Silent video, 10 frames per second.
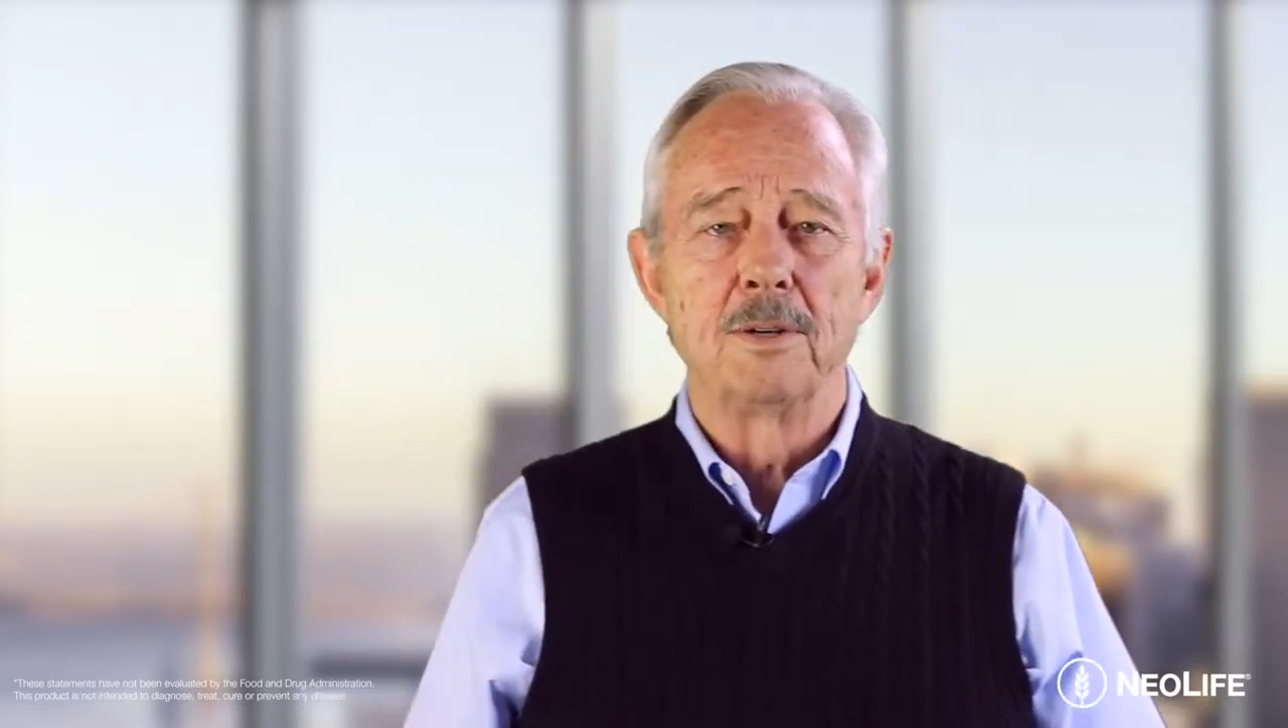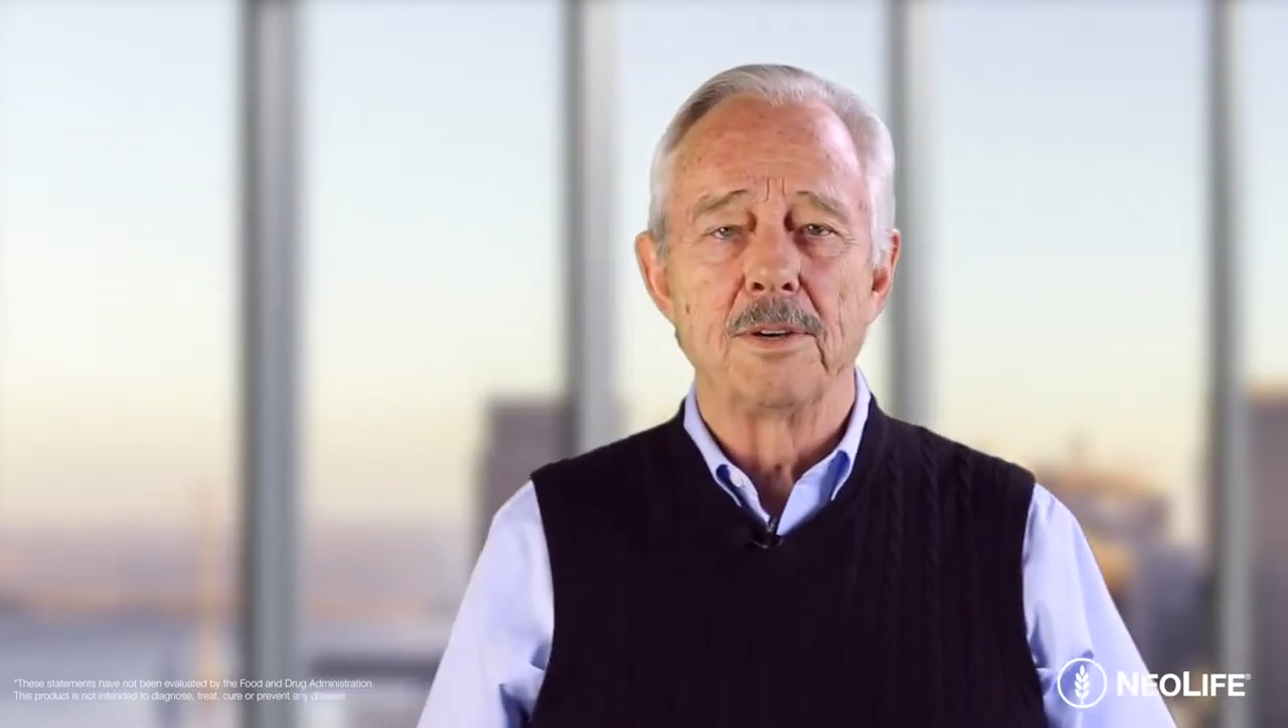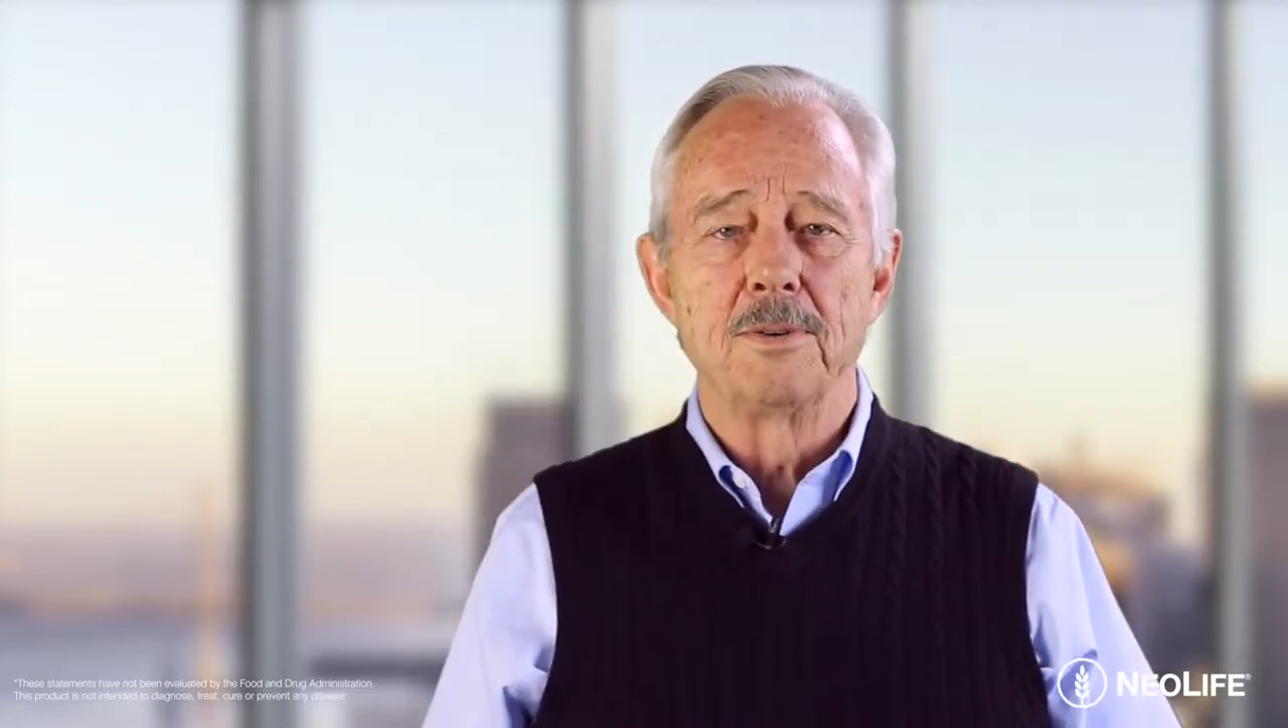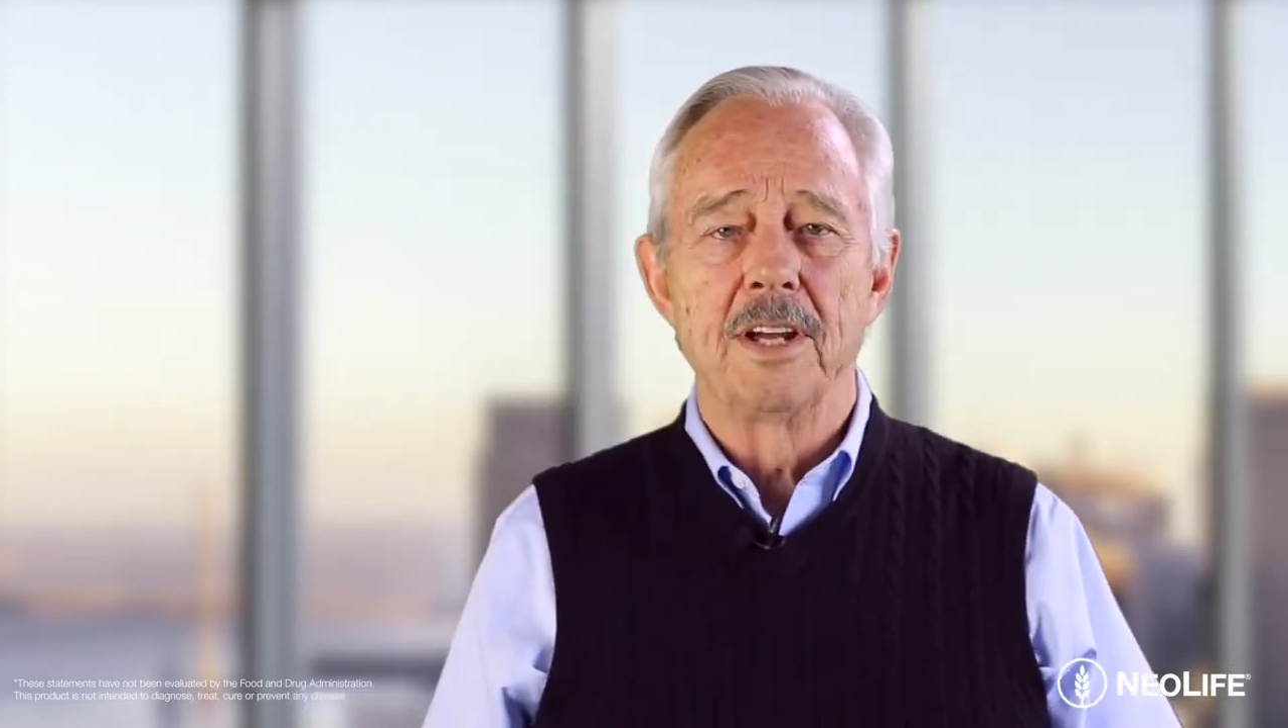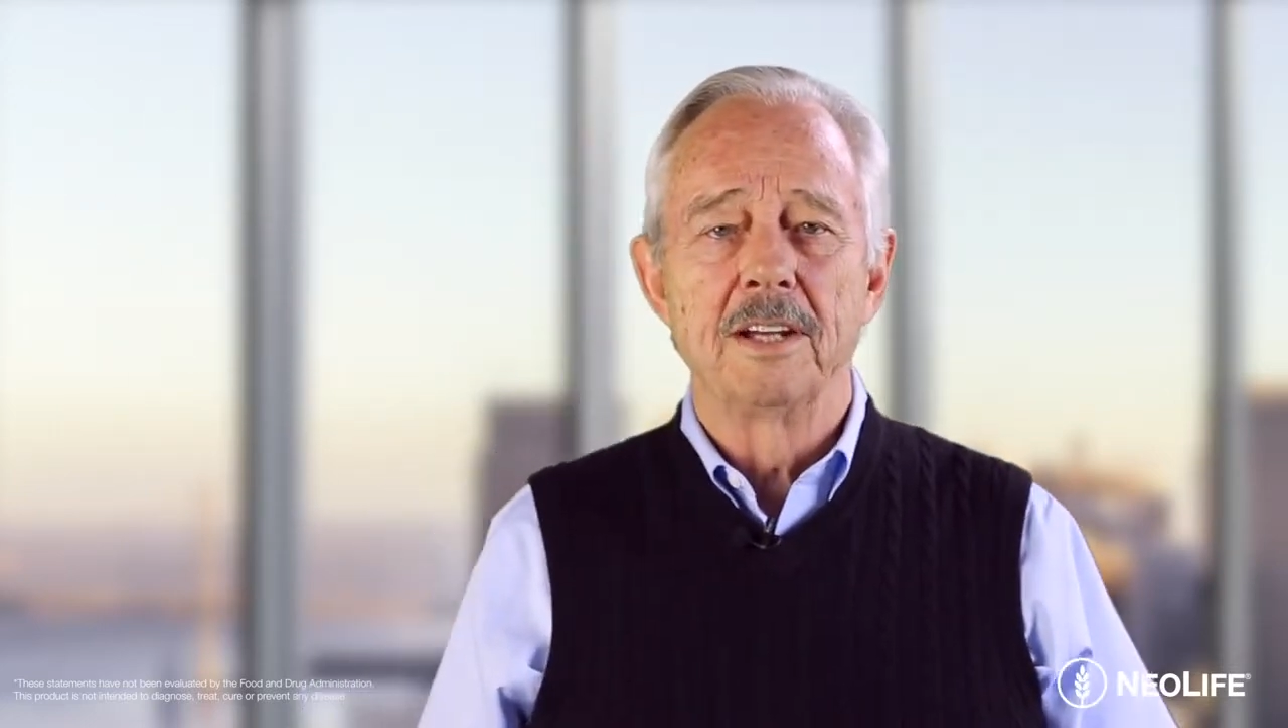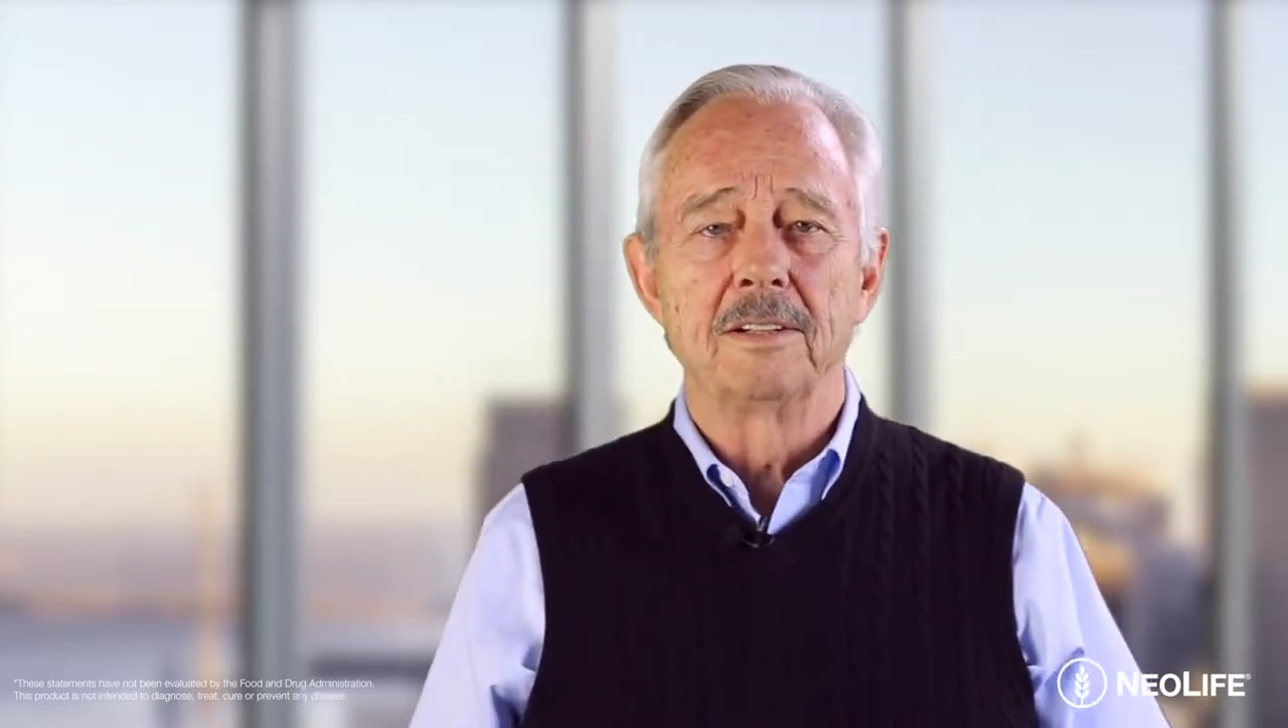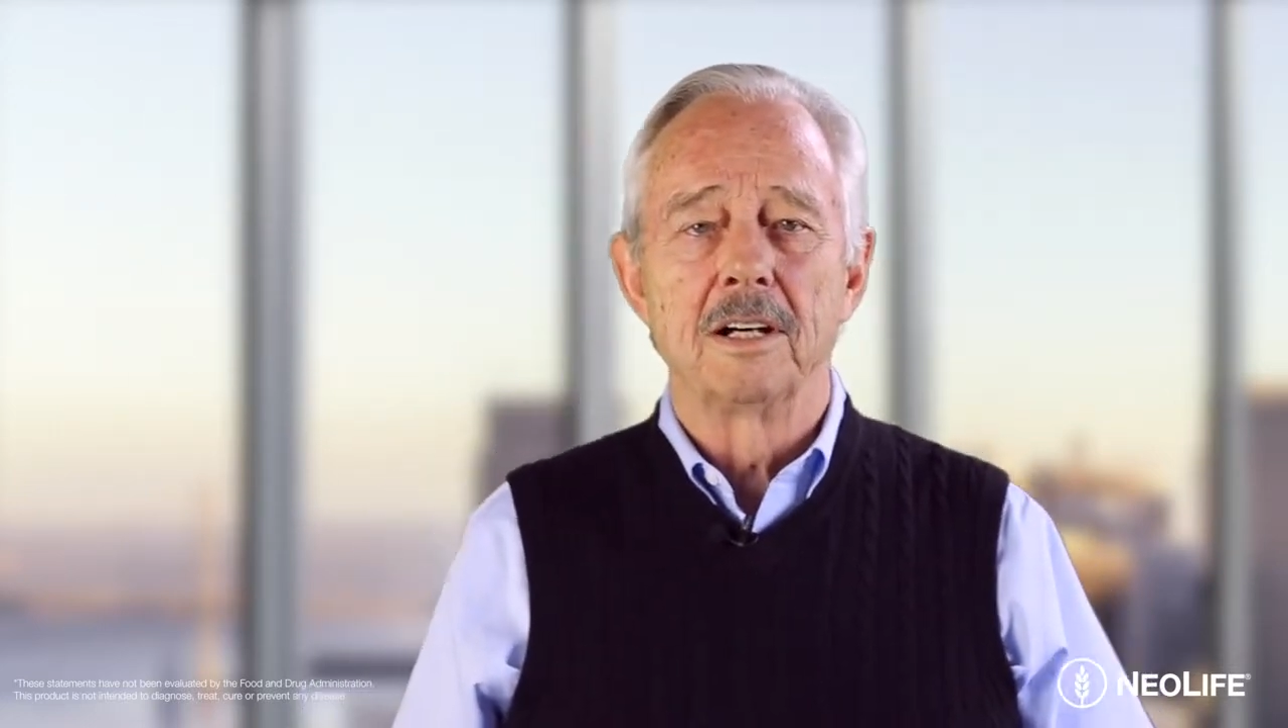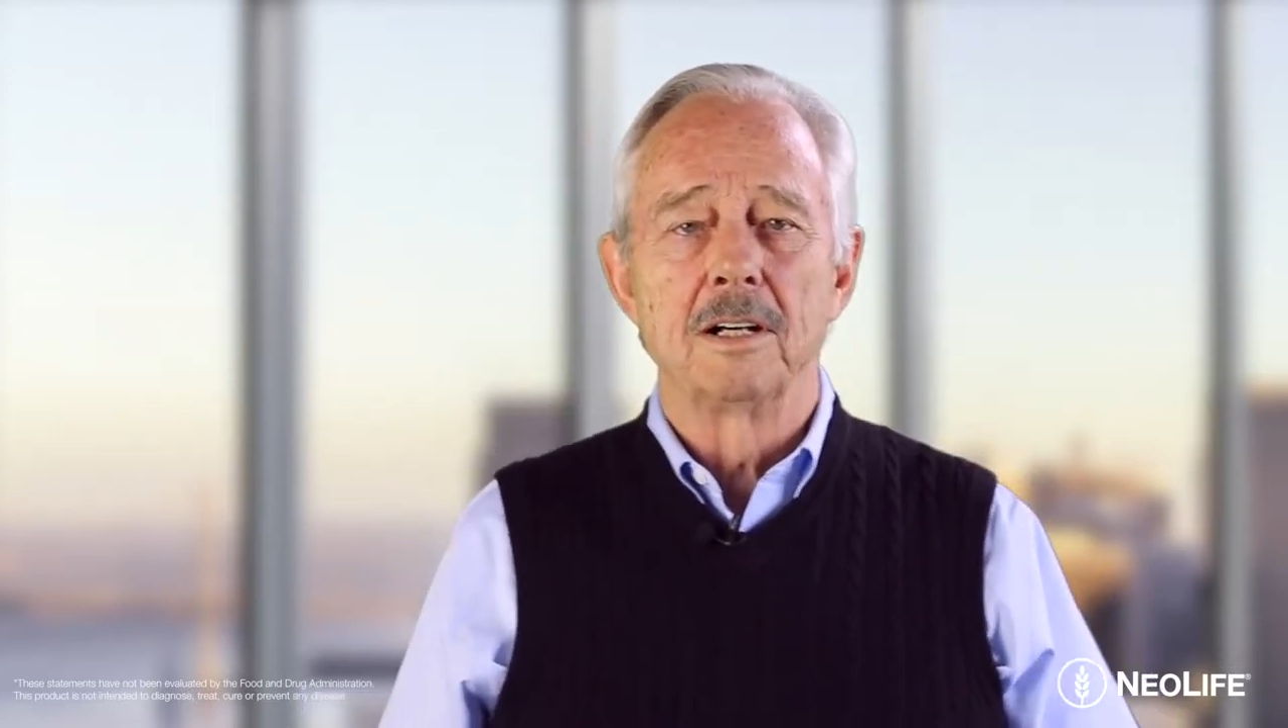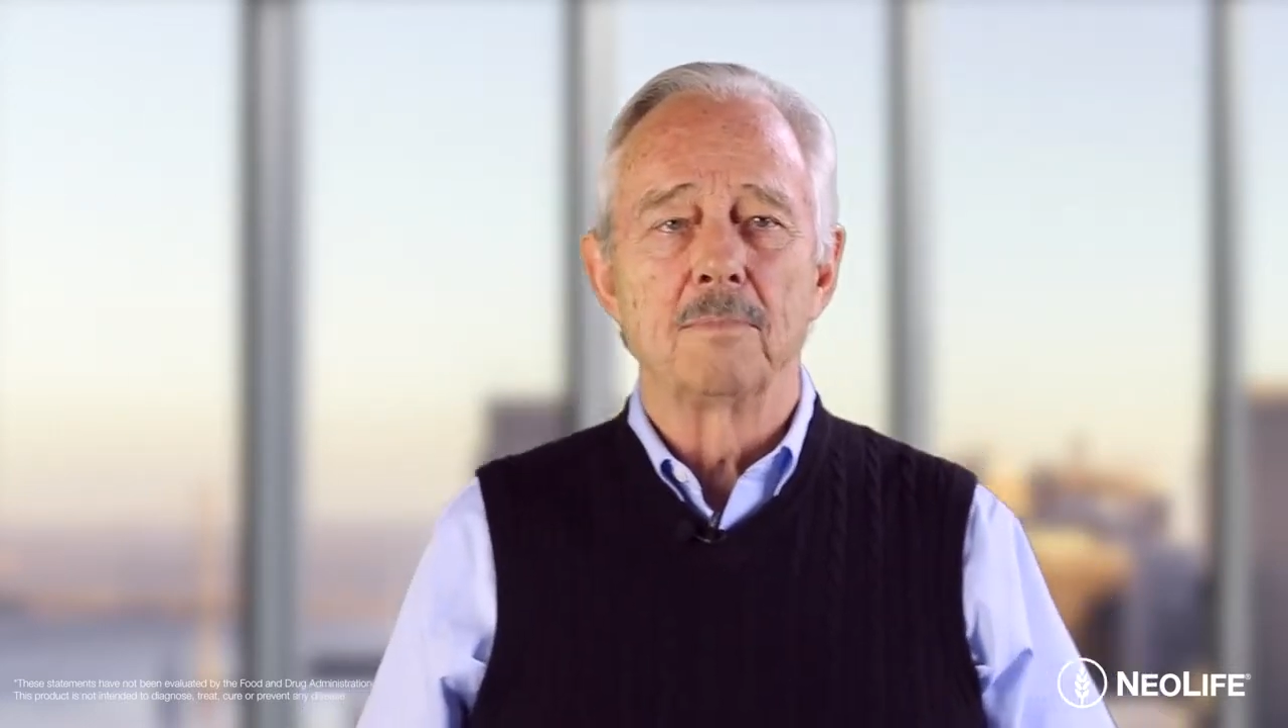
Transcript: CoQ10